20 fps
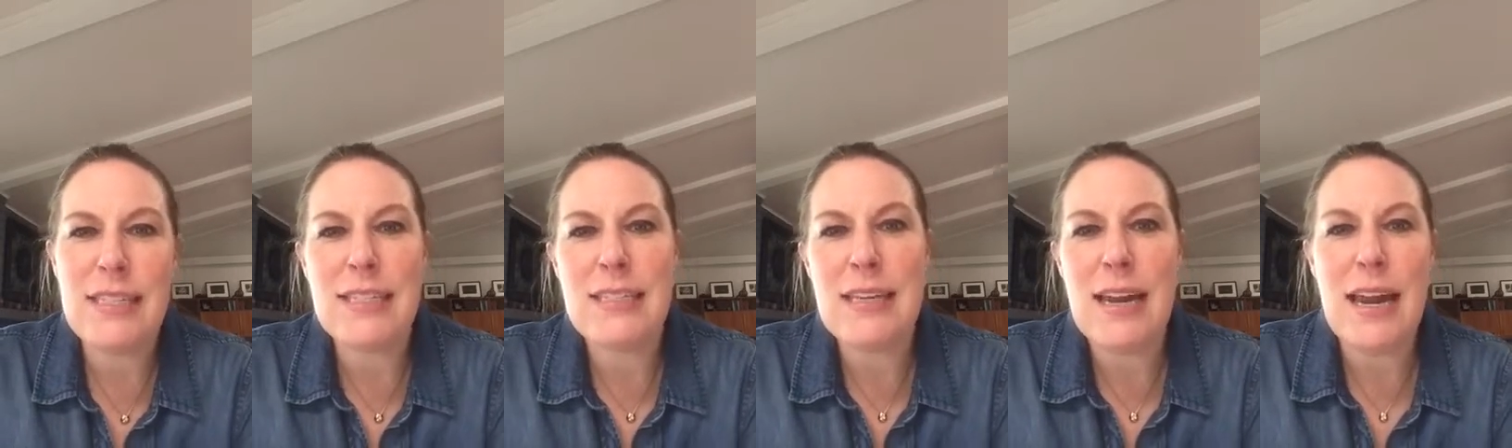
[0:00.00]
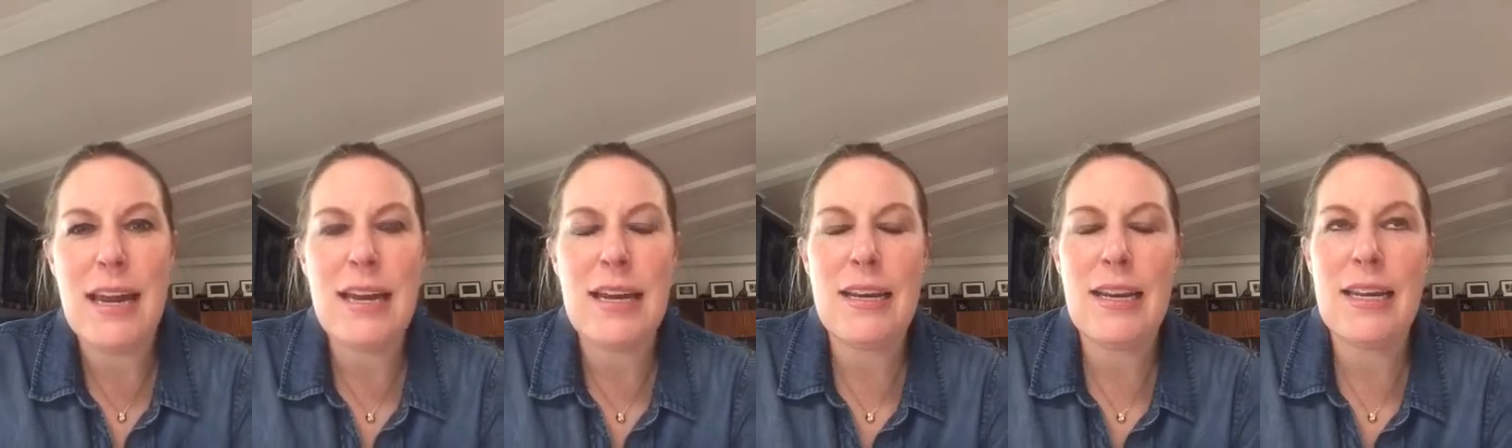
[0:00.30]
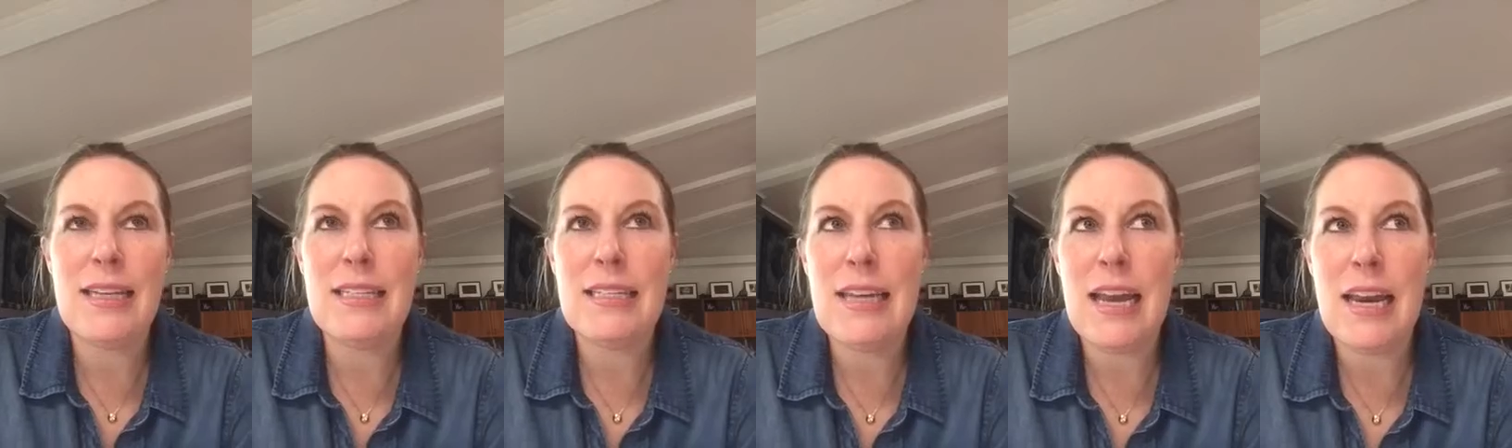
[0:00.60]
It's not a
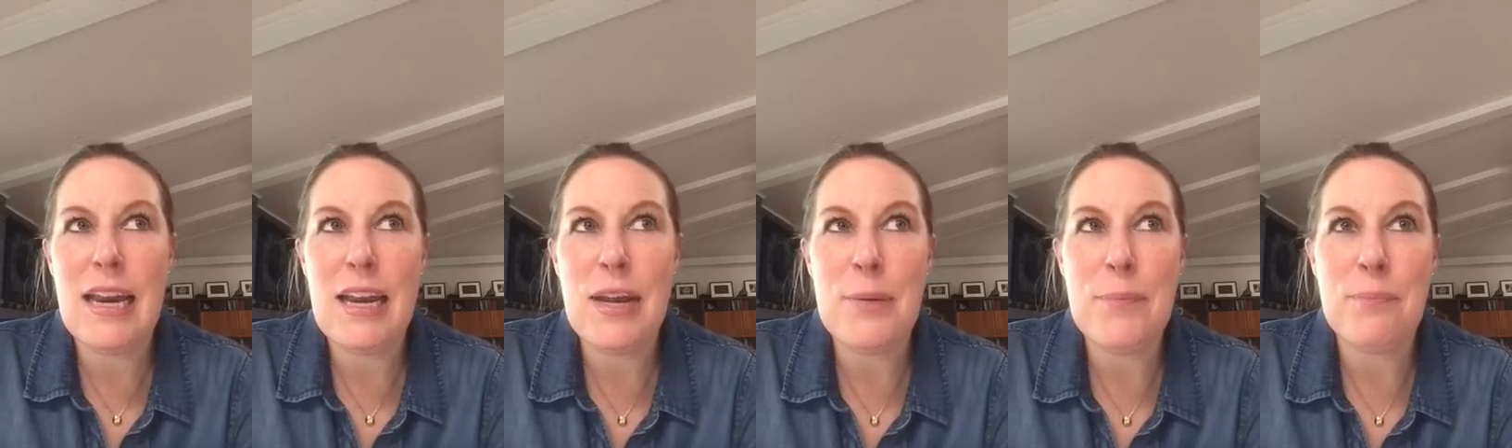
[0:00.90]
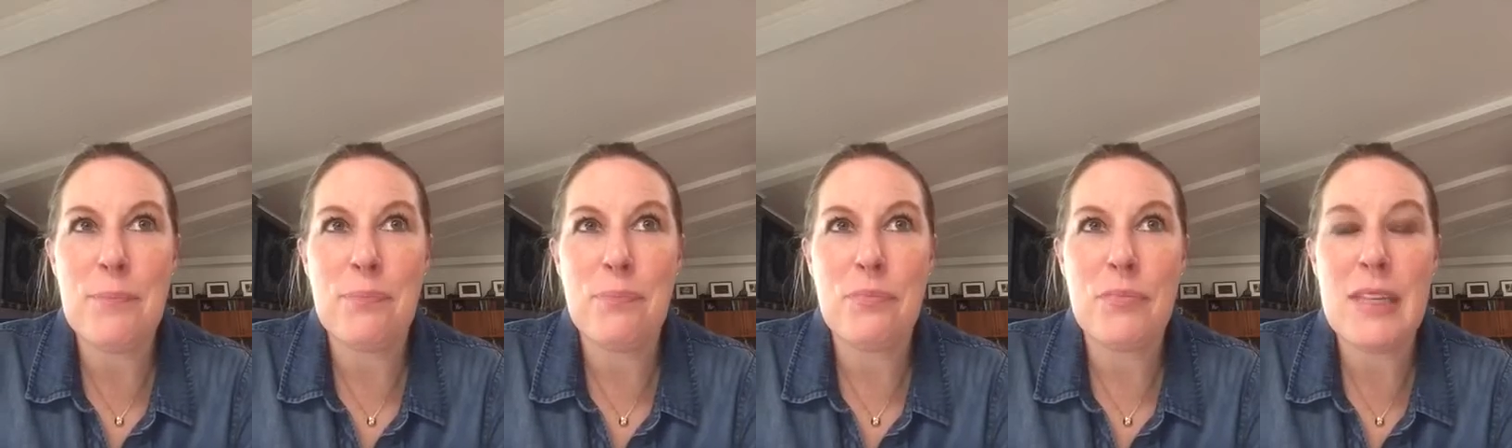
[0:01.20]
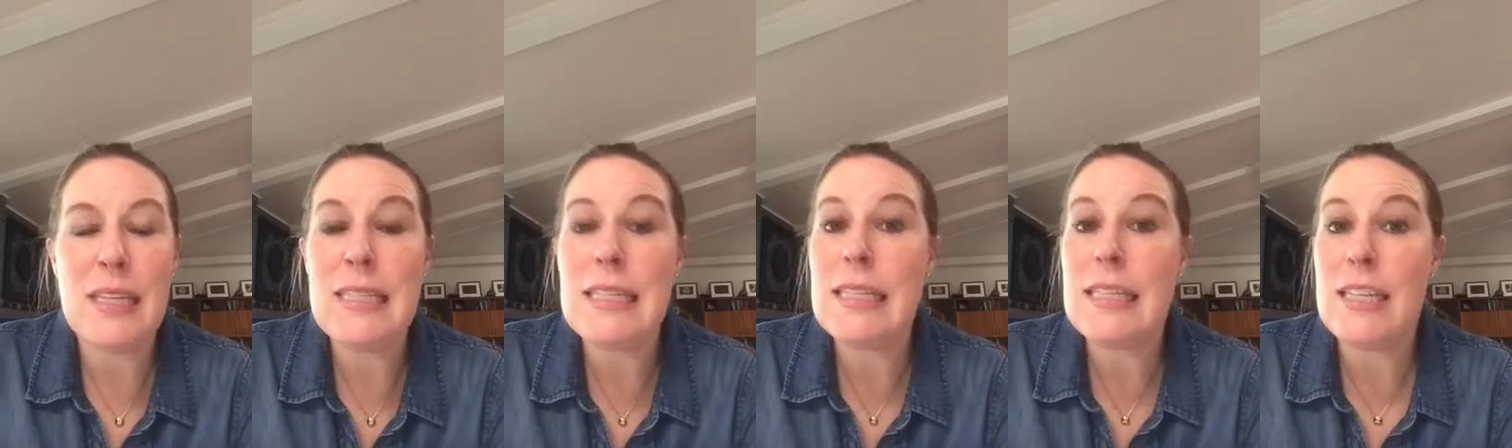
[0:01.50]
it's not a
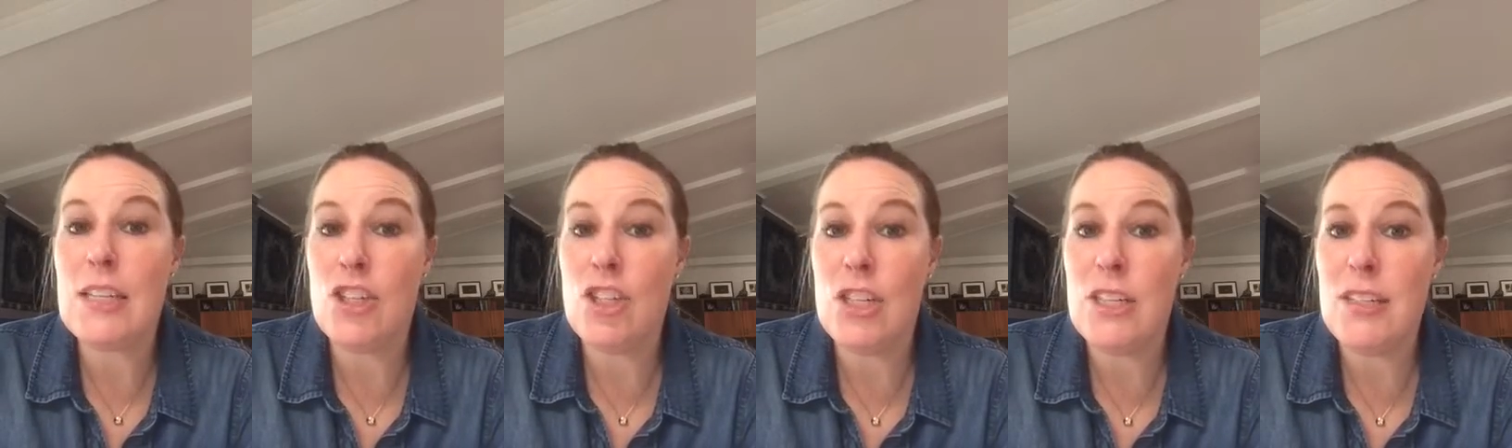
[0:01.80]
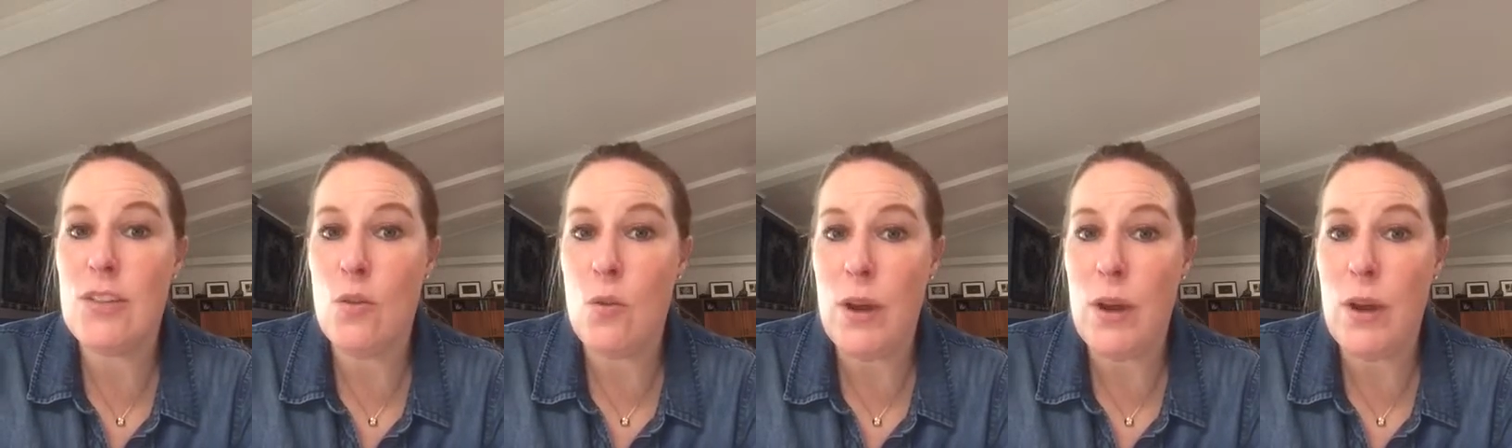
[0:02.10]
delicious